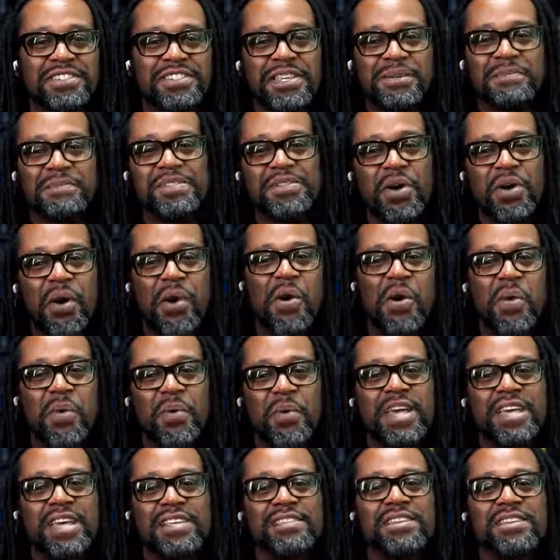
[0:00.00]
them is
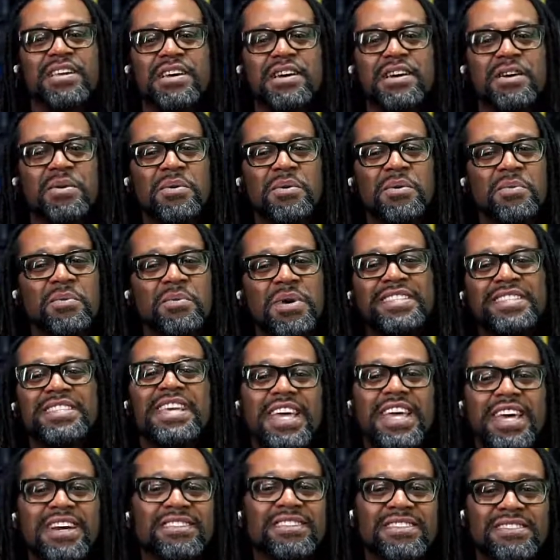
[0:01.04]
always, what the
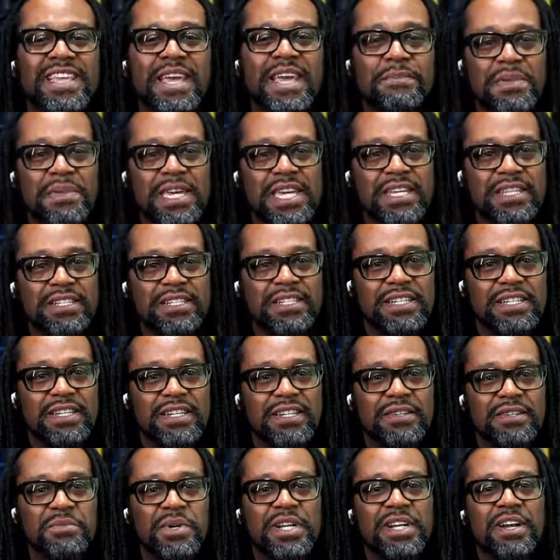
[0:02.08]
hell does that mean?
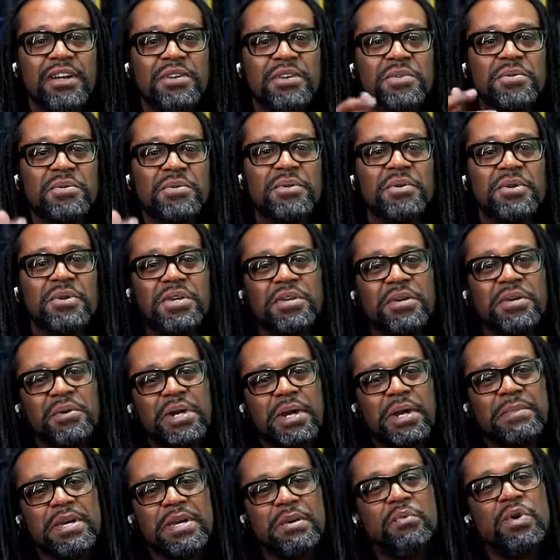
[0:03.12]
What are you know what
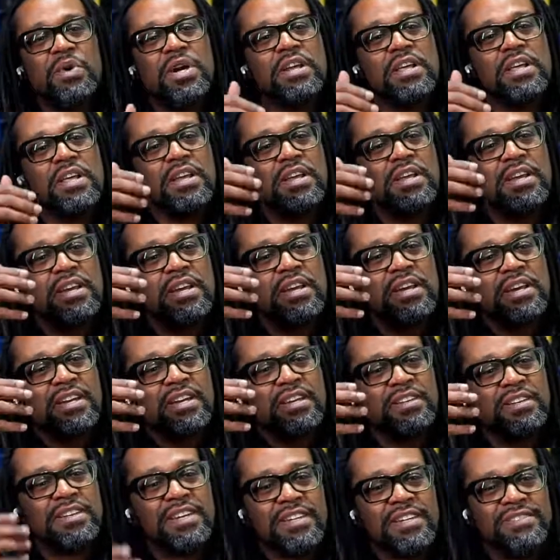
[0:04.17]
I mean? What
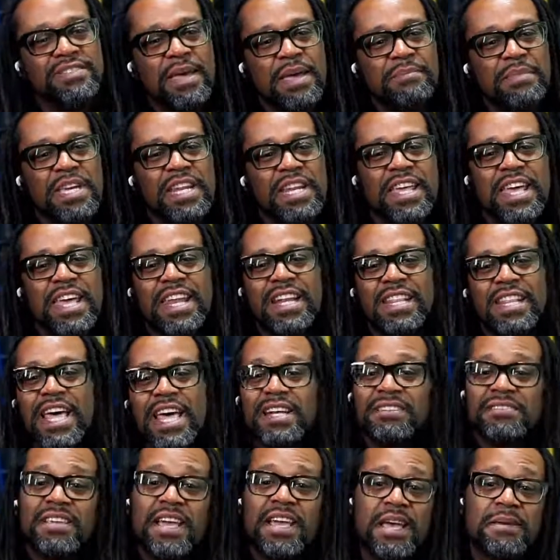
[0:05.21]
does that mean? And a
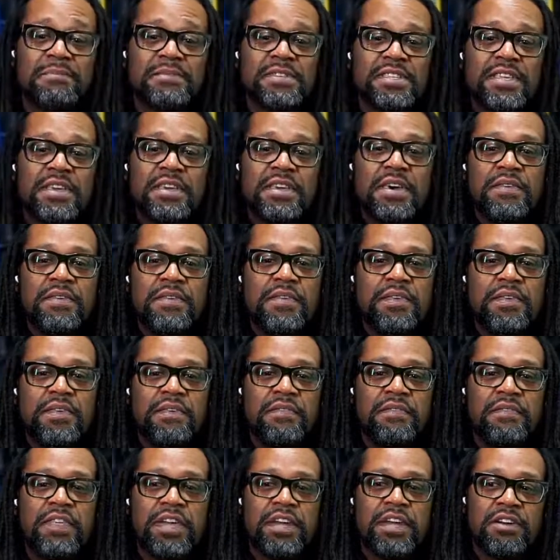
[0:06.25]
lot of times
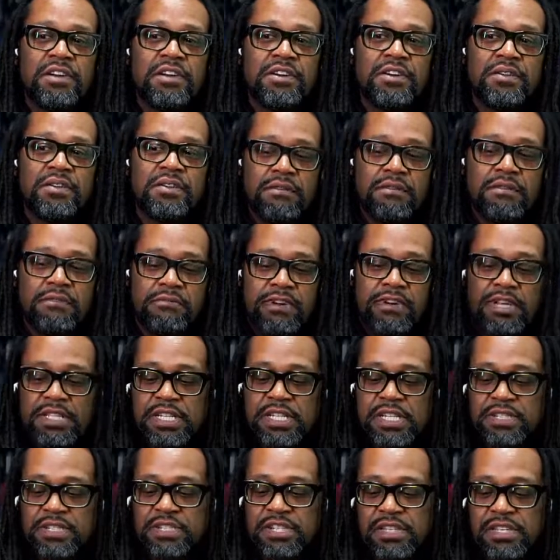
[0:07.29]
they're
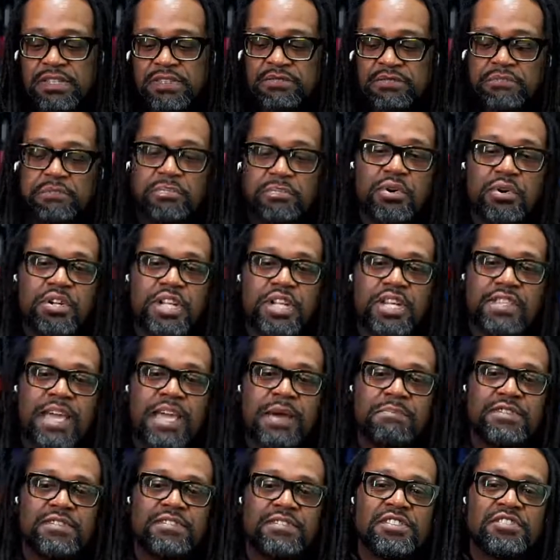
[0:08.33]
really just putting
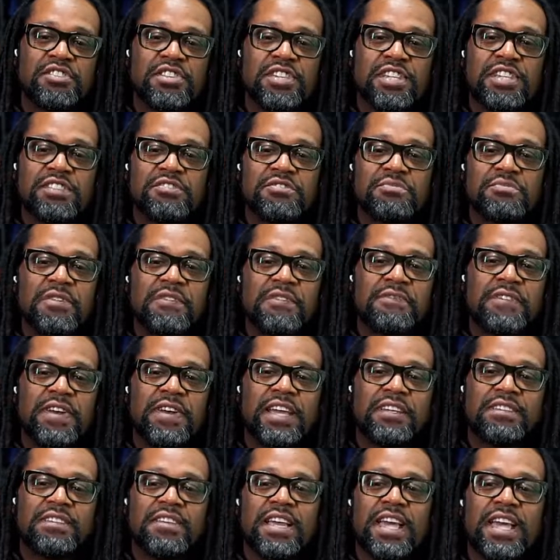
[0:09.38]
that position into
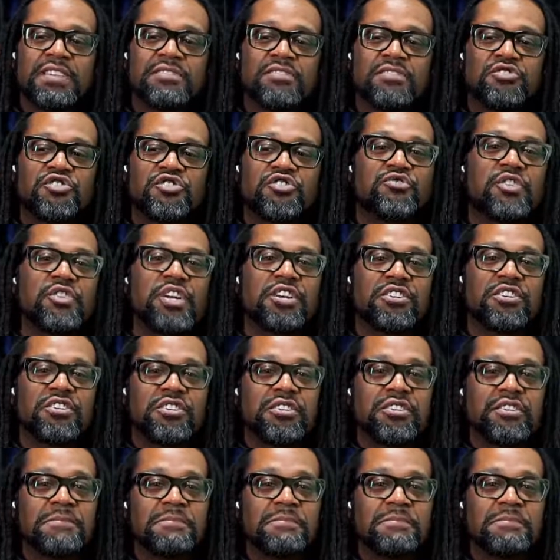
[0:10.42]
effect as a trigger